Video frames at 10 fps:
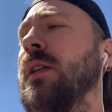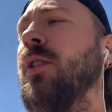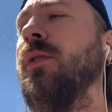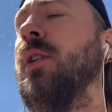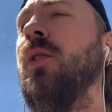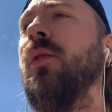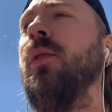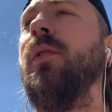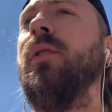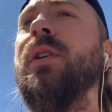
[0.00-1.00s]
not the
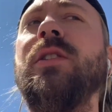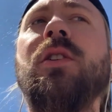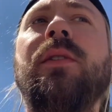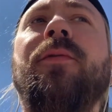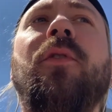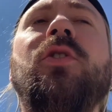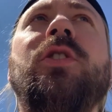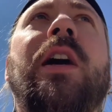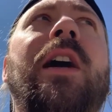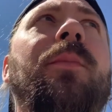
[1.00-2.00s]
that's not the first
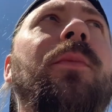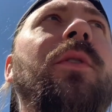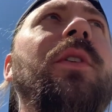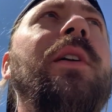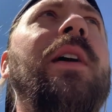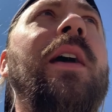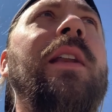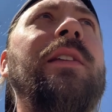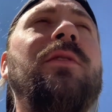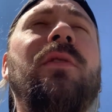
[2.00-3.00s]
time, and
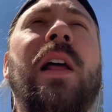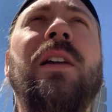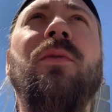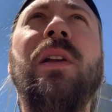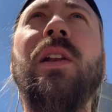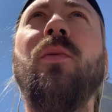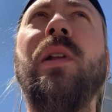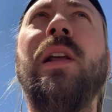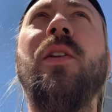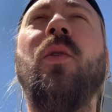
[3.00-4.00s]
it's like really,
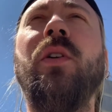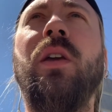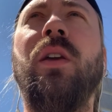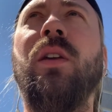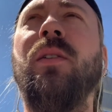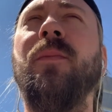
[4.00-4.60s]
really annoying.